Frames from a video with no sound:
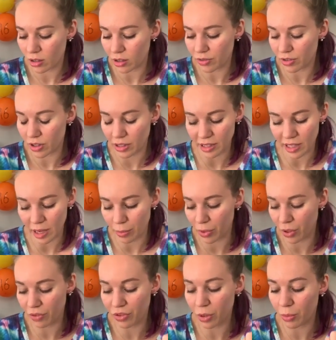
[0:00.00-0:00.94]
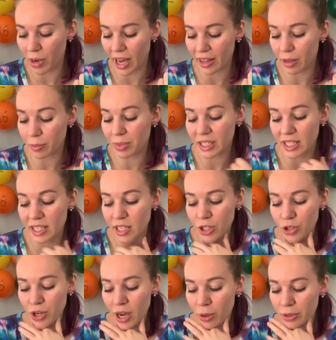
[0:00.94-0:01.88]
For example, if you buy the
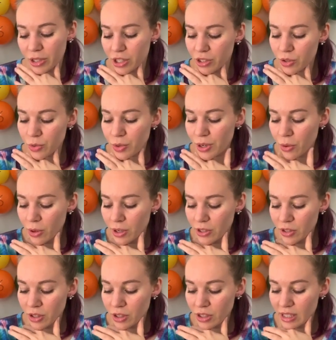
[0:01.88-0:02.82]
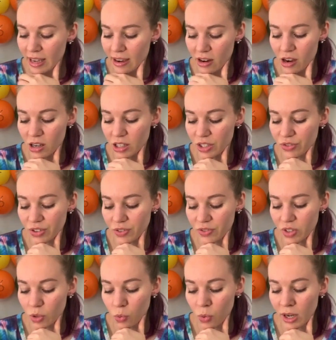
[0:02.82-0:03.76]
petite tray, which is 3 oysters, that costs
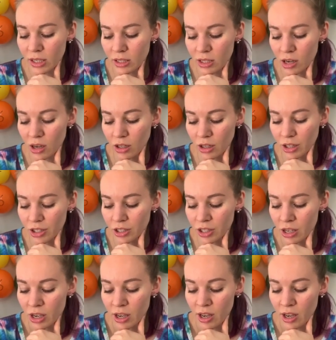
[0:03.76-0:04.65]
$51